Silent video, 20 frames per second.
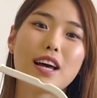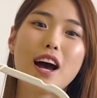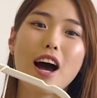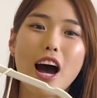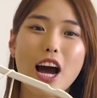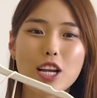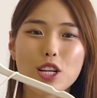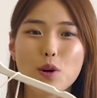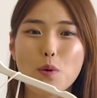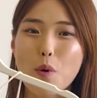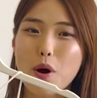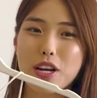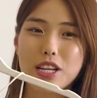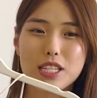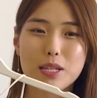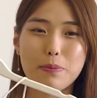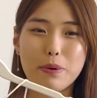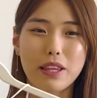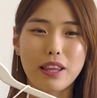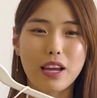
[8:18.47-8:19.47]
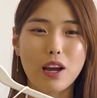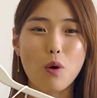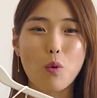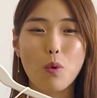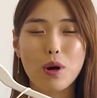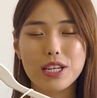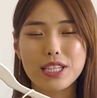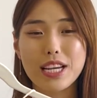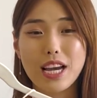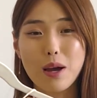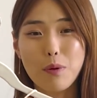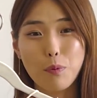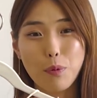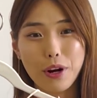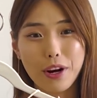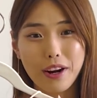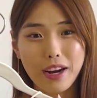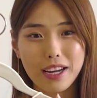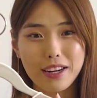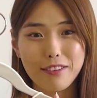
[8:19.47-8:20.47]
I don't want it to be like a one-time
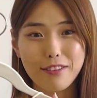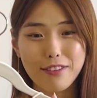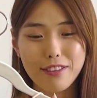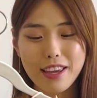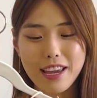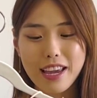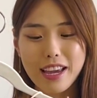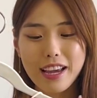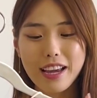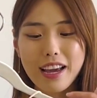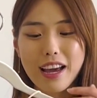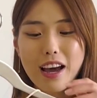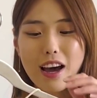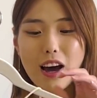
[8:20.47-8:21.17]
wear kind of thing